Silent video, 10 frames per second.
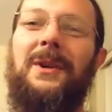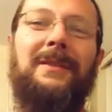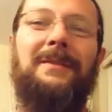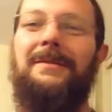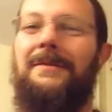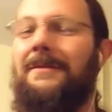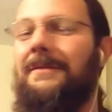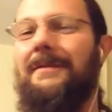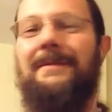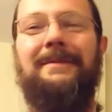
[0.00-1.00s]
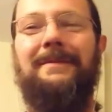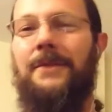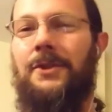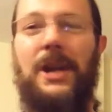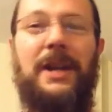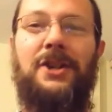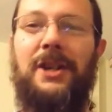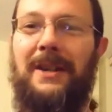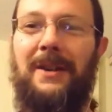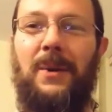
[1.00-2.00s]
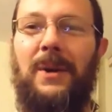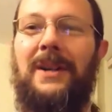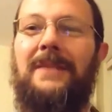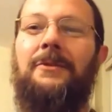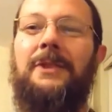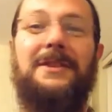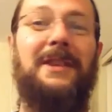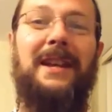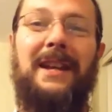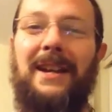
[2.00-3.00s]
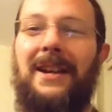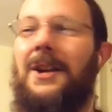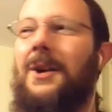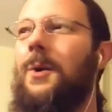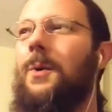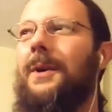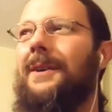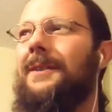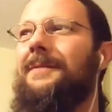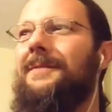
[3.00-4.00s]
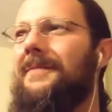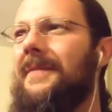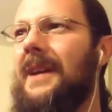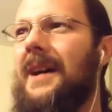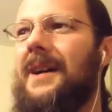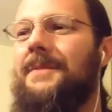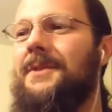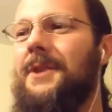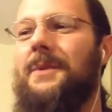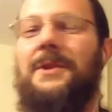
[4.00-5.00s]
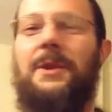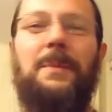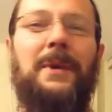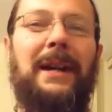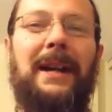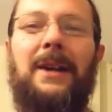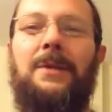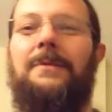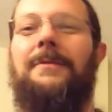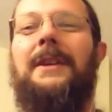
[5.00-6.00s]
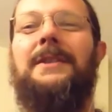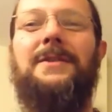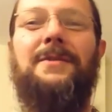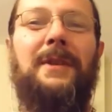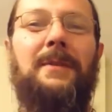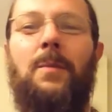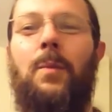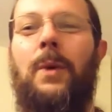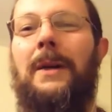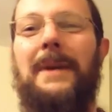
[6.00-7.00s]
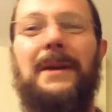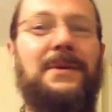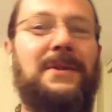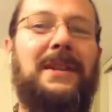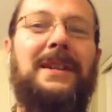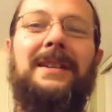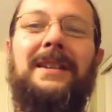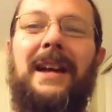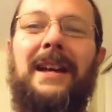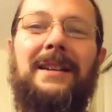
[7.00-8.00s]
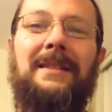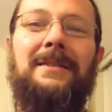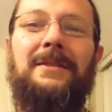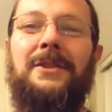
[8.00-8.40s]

or changing or resetting or so and so bringing out funds from whereabouts and and